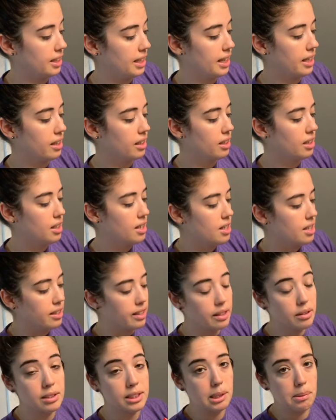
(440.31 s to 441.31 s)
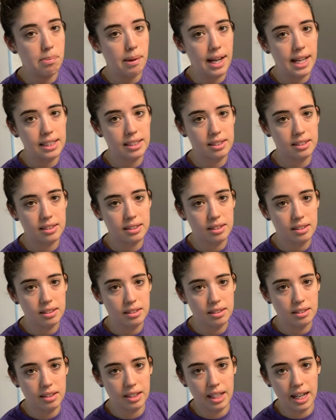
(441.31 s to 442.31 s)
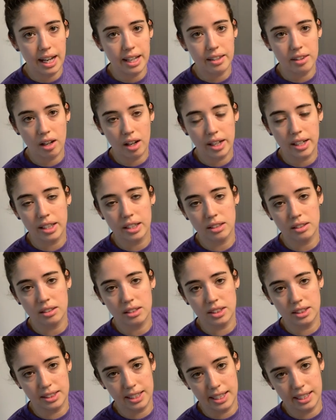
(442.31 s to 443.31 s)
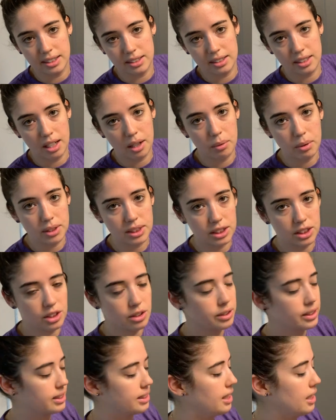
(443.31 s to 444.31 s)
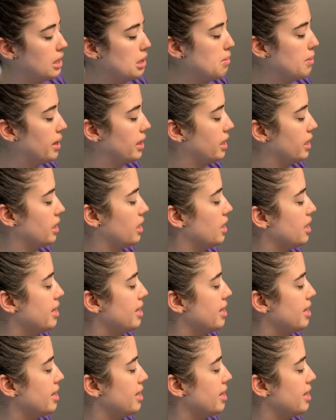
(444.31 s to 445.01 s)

Like, it was bueno. It was the best that I thought it could taste. I wasn't too excited about it,